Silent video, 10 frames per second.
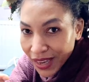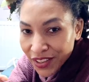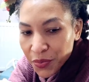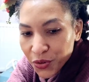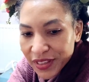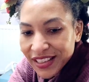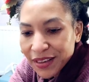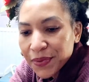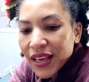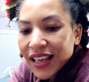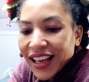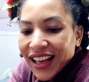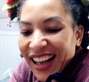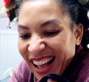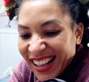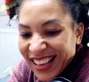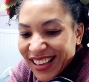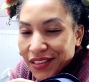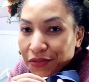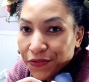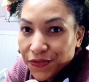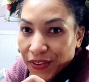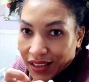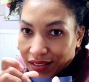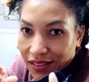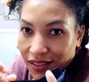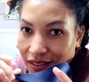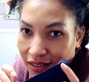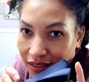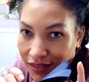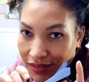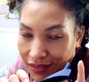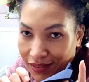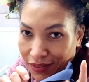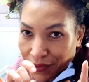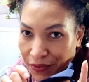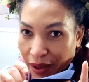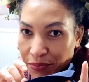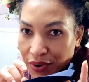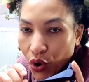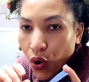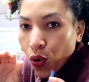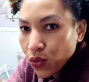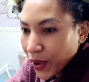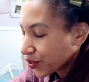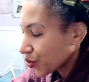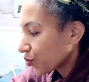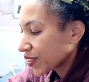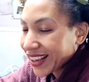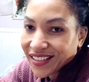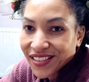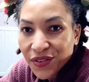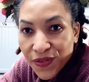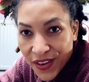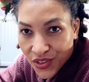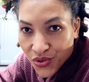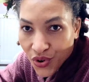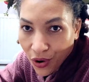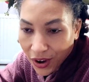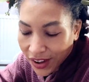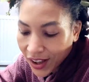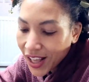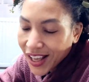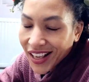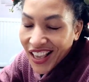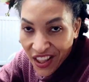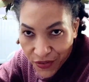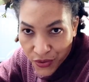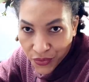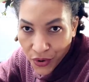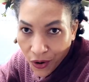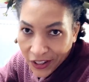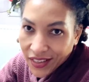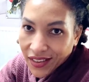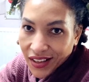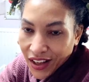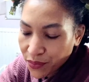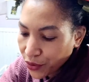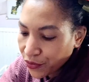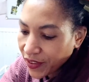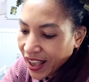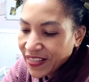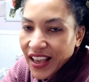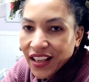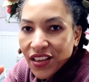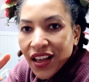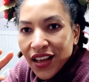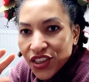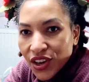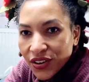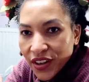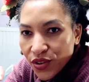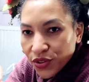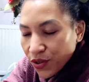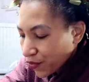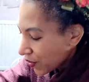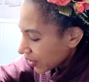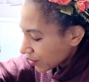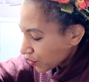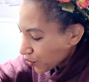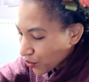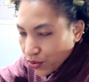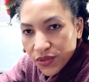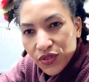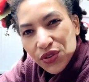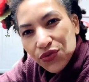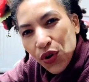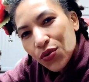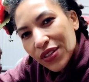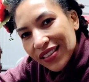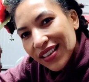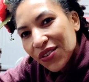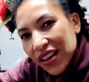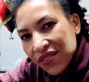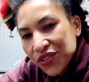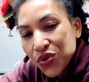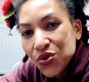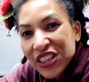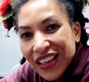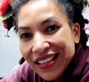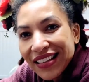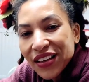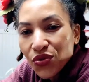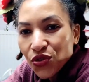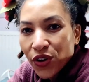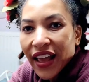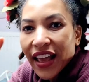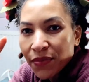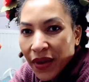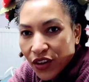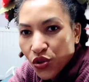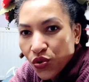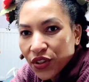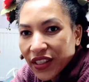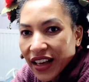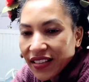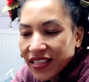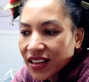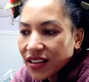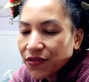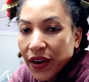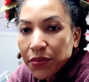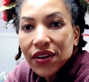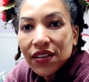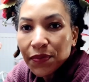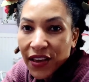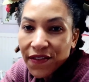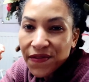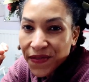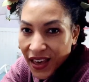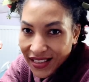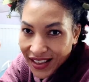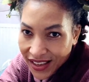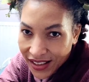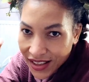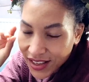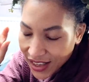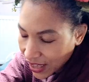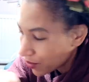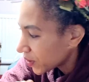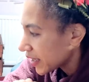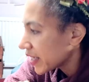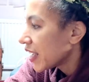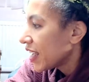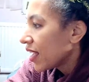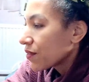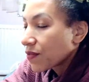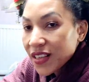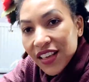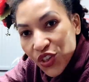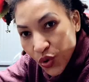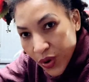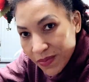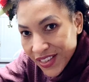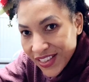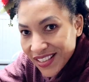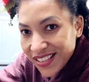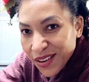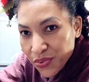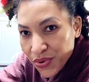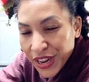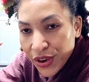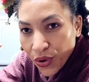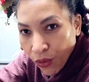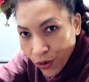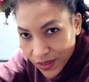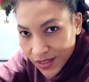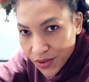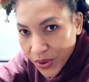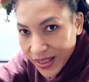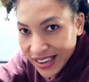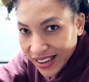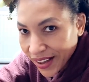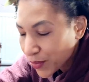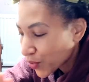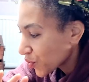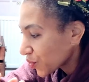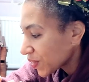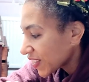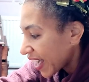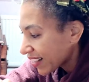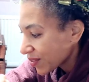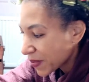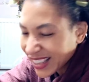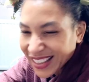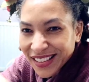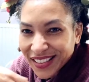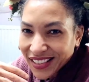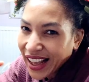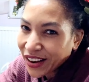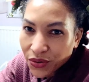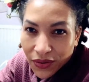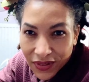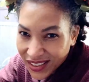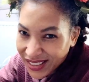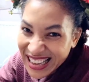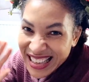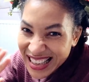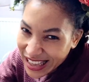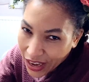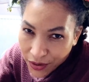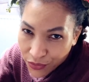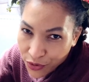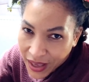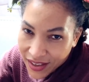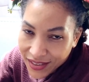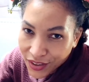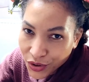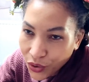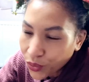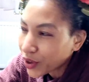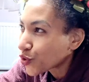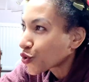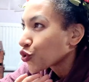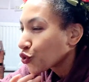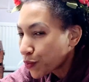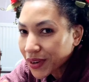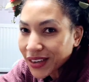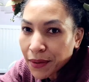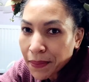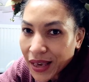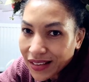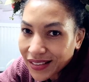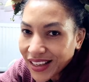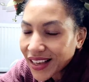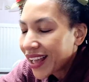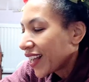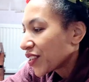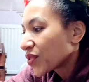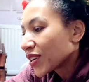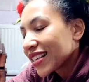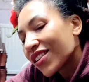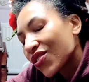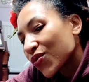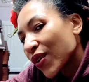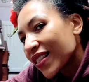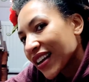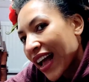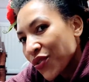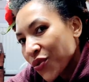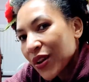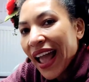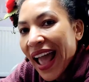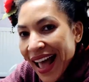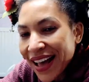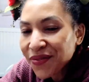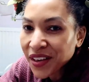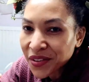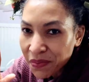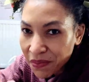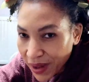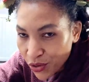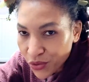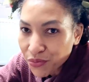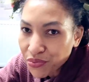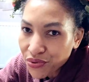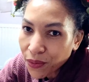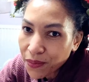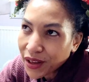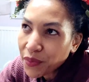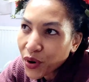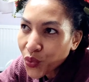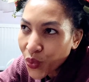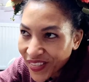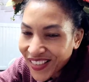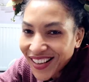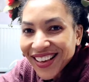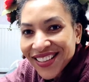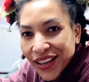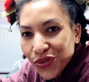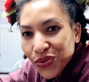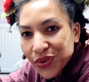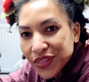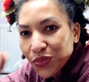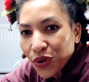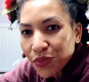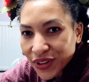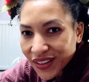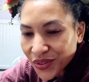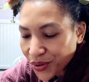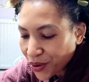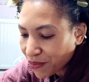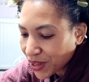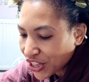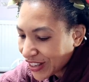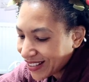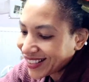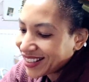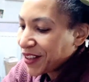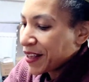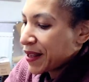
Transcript: Small tip, uninterfaced fabric always goes against the feed dog if you've got uh, both and then you're going to use your fingers to sort of hold it down ever so gently to try and make sure that the fabric is being fed in equally vintage sewing machines are pretty awesome when it comes to that because I don't know, just engineering from ages ago was super amazing. So I tend to find that I don't have as much of a problem with it as I do with the more modern sewing machines.